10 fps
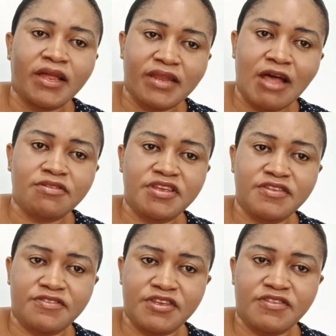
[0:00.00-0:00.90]
Now,
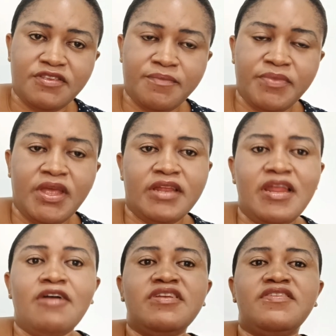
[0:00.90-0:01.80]
this is
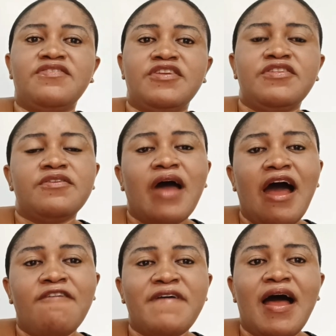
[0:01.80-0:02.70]
it.
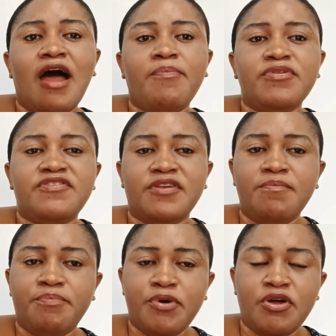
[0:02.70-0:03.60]
Alpha
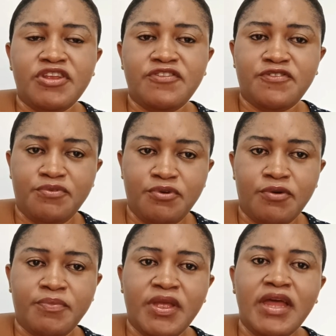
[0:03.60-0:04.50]
Arbutin Body
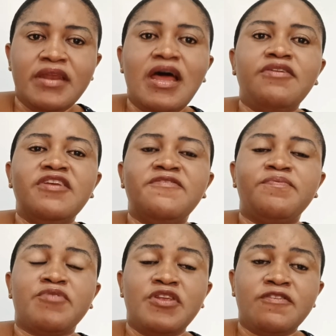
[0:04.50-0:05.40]
Serum. Now,
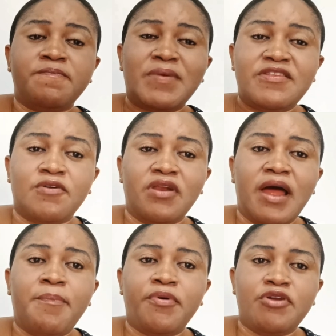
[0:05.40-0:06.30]
this
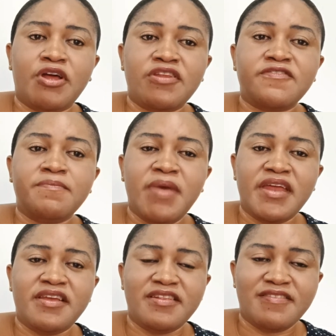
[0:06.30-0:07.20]
particular product is
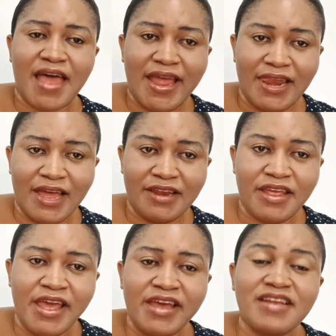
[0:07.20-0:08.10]
made in
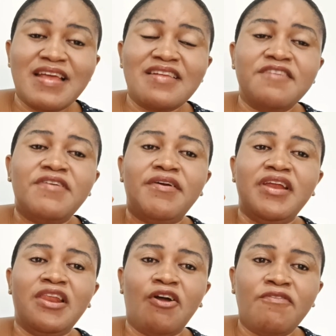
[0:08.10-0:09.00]
Thailand. It has a
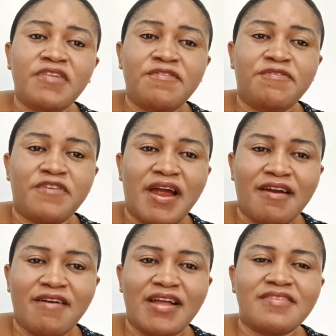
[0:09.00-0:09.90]
very lovely
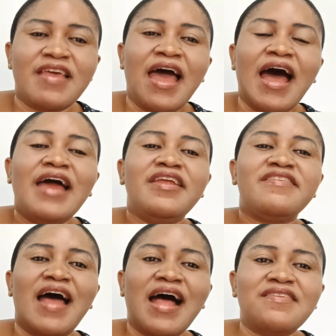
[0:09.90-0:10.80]
fragrance and
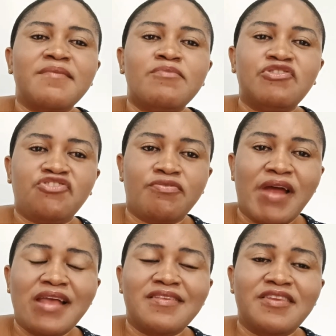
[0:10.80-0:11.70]
it has a
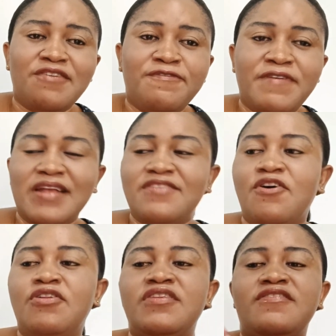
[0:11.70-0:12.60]
moisturizing effect
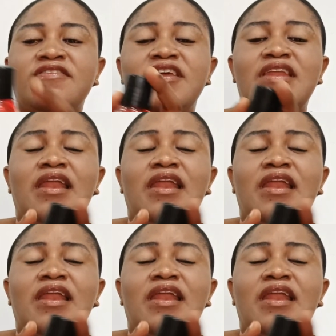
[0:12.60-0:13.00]
on the skin.